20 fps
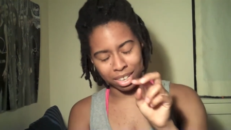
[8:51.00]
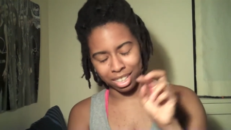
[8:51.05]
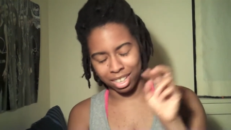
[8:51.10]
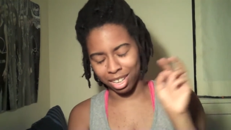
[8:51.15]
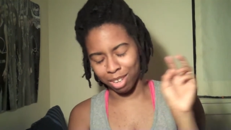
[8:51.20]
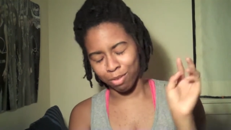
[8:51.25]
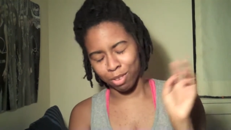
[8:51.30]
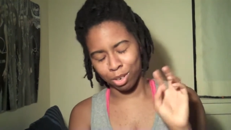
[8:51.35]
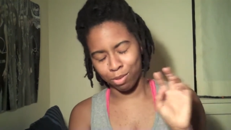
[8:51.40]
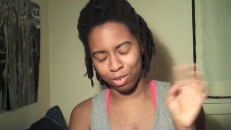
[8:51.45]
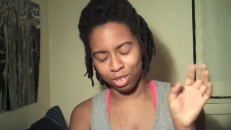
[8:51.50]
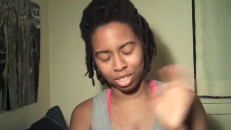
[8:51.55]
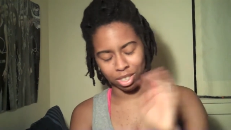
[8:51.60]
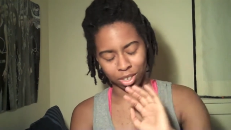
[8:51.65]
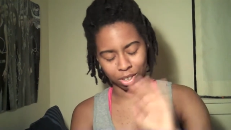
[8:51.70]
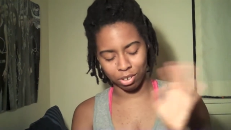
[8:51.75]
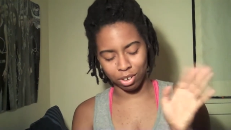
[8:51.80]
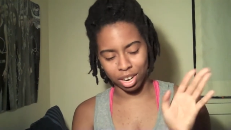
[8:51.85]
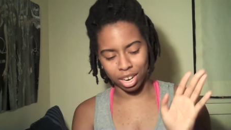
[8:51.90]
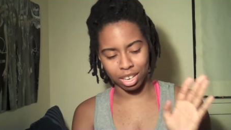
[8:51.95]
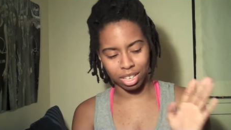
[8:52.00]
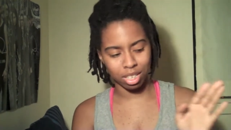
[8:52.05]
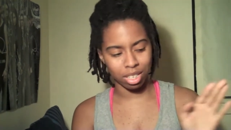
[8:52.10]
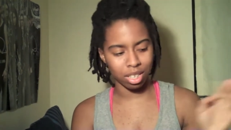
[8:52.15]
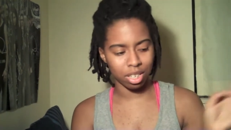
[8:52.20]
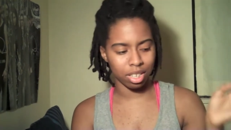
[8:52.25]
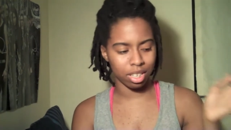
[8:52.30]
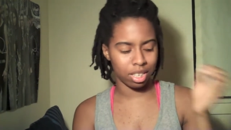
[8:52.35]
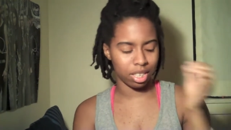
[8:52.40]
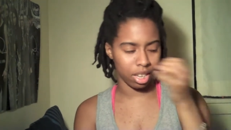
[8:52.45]
monkey, which was a great
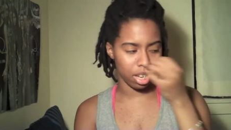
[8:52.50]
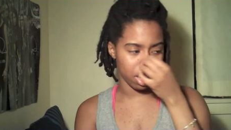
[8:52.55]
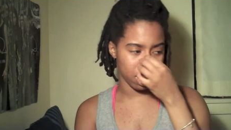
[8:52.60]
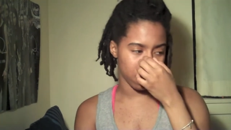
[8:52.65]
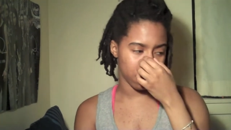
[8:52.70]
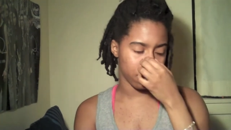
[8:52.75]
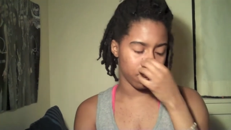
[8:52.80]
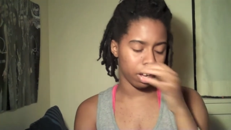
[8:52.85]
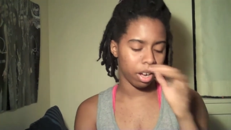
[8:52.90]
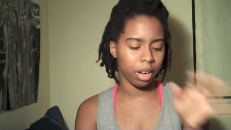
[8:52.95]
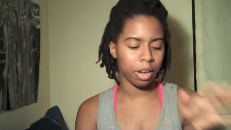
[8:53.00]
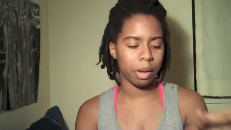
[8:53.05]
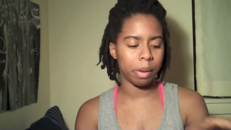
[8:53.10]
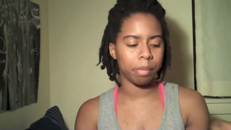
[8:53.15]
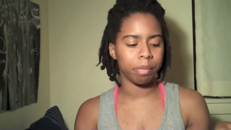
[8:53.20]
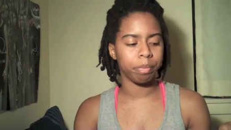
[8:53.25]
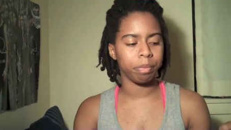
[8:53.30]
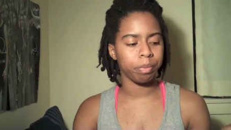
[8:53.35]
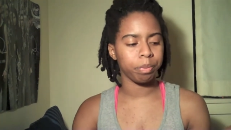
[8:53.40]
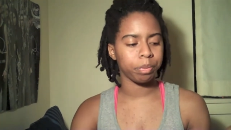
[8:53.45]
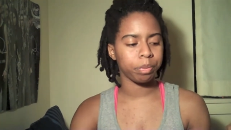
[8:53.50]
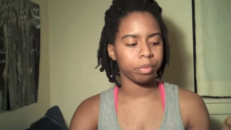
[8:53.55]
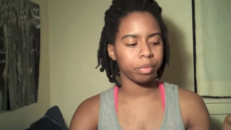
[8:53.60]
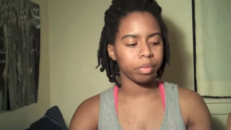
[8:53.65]
scene. Um,